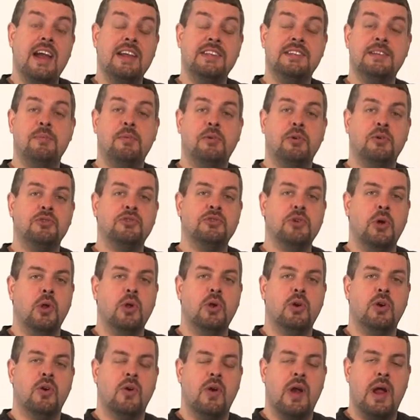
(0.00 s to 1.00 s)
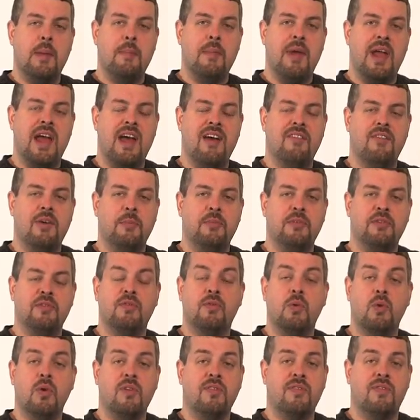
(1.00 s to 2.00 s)
A typical solar array may have up to
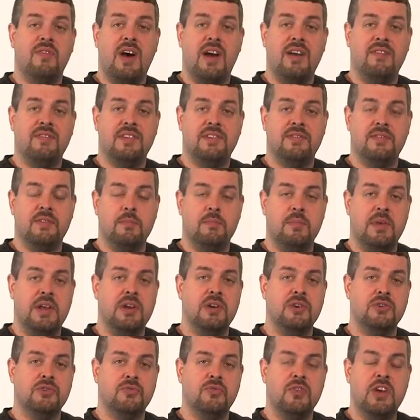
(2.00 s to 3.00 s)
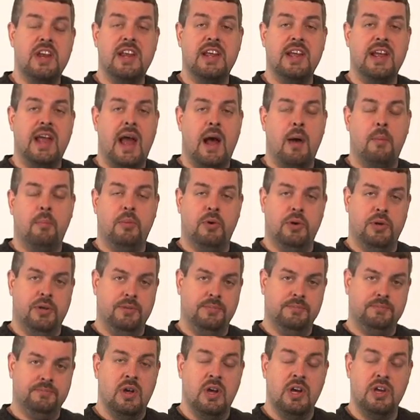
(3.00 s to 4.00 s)
4 or 5 different meters reading output.
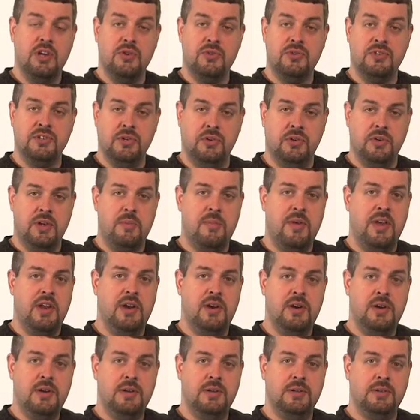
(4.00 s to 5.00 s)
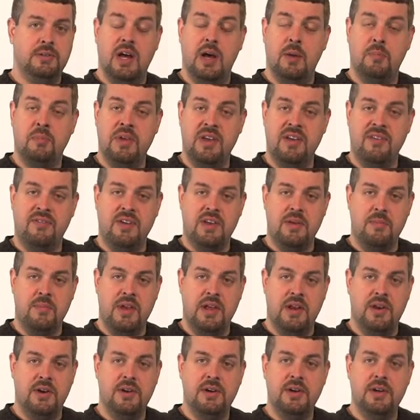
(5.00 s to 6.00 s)
A utility meter, a PV
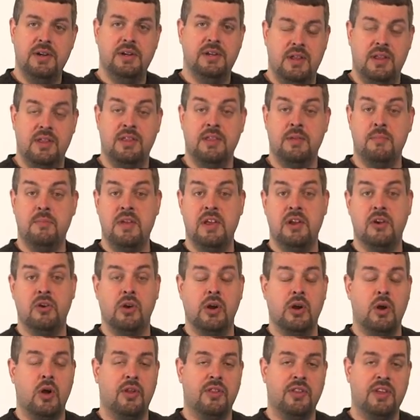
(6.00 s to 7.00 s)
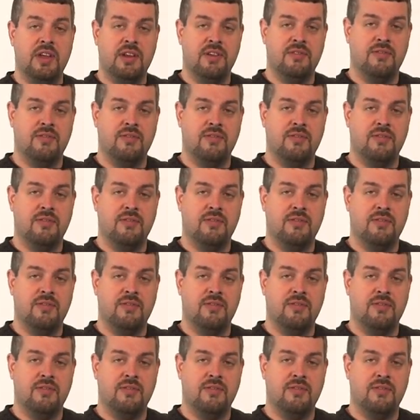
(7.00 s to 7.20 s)
meter, the metering on the